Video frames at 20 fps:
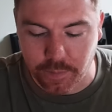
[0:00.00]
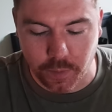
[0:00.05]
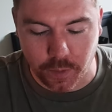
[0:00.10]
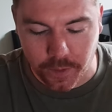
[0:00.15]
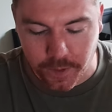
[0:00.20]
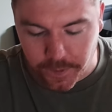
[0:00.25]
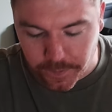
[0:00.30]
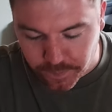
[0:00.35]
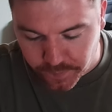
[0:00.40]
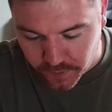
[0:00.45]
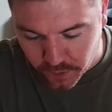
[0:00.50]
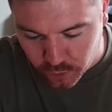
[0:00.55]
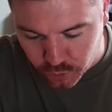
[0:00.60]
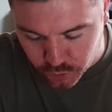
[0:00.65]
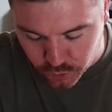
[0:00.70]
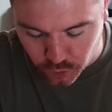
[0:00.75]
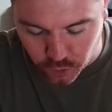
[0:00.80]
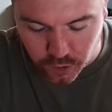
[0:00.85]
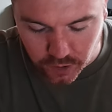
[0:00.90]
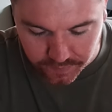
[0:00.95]
But
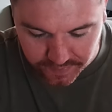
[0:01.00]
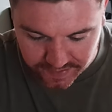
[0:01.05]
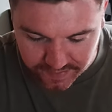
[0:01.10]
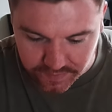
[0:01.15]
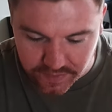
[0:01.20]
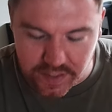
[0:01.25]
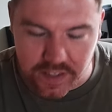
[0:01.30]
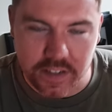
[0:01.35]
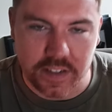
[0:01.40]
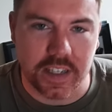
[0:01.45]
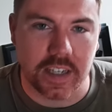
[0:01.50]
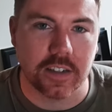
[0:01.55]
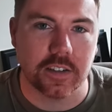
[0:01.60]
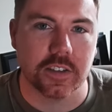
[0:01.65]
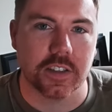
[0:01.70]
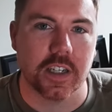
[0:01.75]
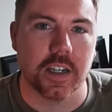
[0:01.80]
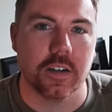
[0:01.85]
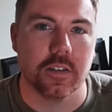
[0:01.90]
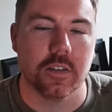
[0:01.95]
surely when everything
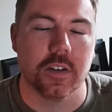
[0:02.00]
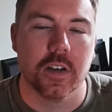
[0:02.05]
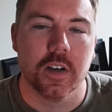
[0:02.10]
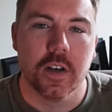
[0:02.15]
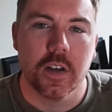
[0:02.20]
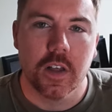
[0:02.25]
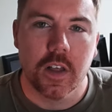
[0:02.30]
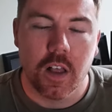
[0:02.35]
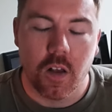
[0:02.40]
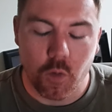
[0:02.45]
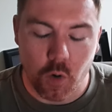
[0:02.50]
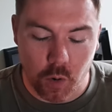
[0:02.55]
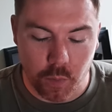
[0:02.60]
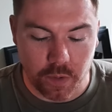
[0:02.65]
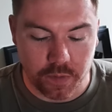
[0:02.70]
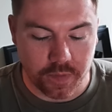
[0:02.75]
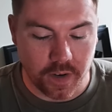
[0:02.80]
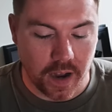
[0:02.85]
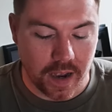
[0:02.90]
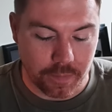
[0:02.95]
settles down, we'll
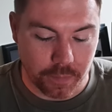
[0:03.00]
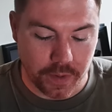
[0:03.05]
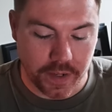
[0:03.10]
be fine.